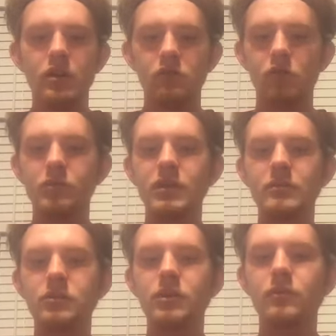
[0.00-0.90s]
will
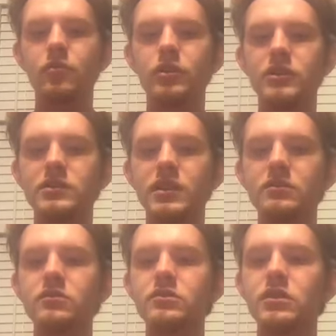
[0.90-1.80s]
become the number one
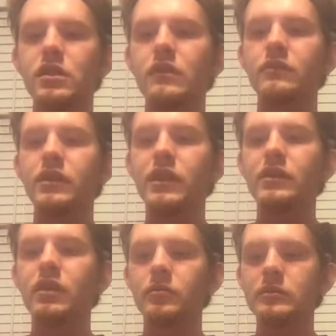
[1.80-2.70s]
contenders for the
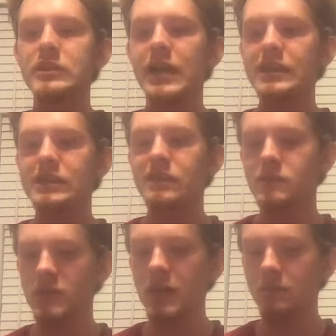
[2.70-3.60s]
AEW Tag Team
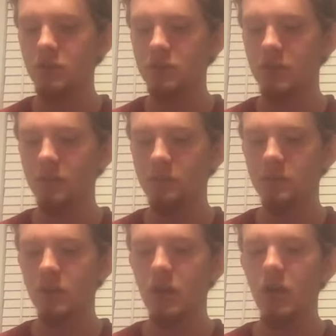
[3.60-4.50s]
Championships.